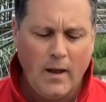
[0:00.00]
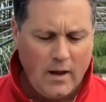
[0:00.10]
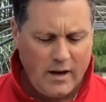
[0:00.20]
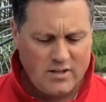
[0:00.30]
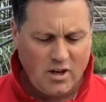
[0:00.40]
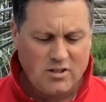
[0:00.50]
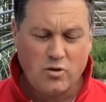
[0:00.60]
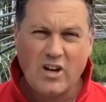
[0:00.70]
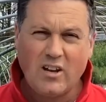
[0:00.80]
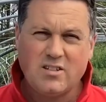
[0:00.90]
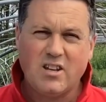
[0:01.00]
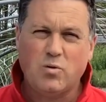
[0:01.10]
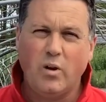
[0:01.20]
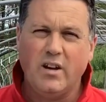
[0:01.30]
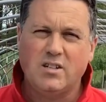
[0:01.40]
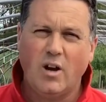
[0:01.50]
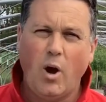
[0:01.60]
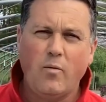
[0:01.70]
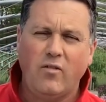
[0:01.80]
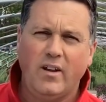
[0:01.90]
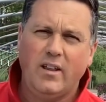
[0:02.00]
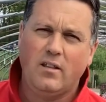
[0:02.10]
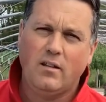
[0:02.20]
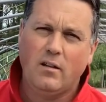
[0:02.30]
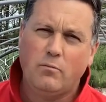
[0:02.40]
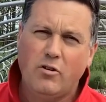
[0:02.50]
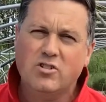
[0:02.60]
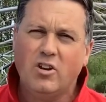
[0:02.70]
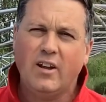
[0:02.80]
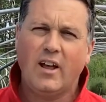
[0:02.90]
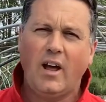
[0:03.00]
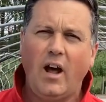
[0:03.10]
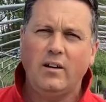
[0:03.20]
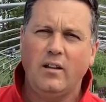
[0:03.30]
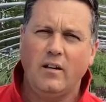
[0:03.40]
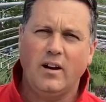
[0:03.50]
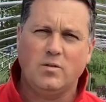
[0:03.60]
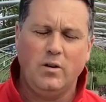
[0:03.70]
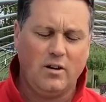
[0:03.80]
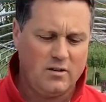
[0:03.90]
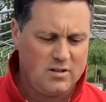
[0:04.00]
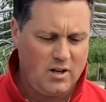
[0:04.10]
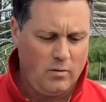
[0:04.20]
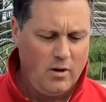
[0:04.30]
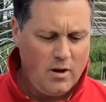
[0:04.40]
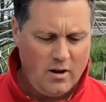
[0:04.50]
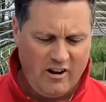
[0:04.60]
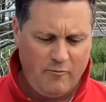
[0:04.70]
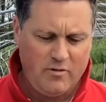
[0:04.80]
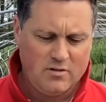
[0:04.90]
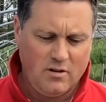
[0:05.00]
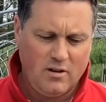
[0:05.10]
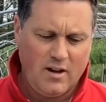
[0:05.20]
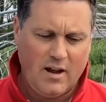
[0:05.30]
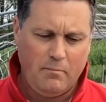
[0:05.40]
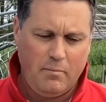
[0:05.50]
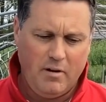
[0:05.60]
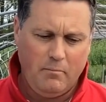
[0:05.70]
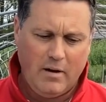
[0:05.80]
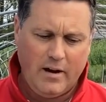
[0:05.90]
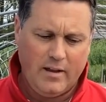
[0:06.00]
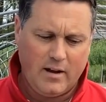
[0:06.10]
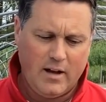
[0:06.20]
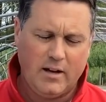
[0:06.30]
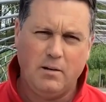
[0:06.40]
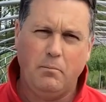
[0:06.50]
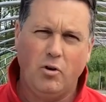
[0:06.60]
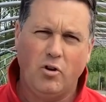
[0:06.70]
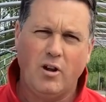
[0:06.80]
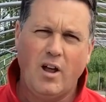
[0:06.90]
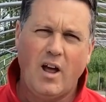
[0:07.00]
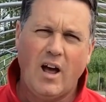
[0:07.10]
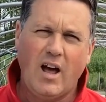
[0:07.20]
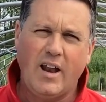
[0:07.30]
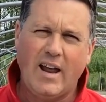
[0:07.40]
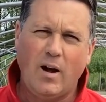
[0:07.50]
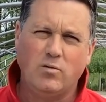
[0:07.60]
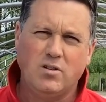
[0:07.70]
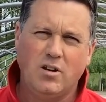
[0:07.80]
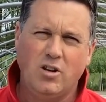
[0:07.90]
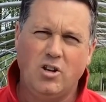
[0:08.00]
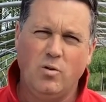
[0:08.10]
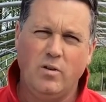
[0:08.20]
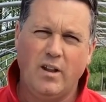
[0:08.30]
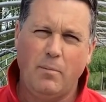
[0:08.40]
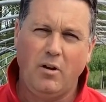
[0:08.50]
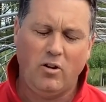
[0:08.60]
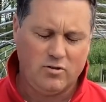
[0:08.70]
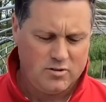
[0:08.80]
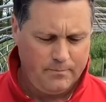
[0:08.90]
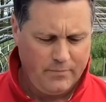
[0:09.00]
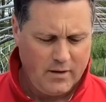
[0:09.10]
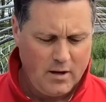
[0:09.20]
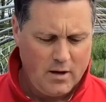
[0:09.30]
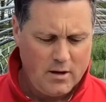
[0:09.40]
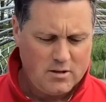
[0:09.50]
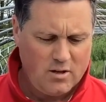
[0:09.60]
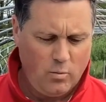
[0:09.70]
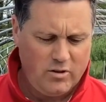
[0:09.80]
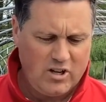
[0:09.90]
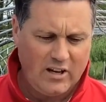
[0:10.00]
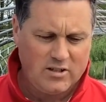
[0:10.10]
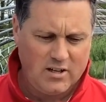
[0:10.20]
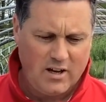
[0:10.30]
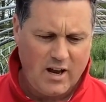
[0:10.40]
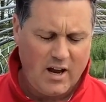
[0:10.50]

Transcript: And it's also Chelsea this week, so hopefully Britain's going to get gardening in the next week or so and everybody's going to get bitten by that gardening bug and out doing their plots. So with Chelsea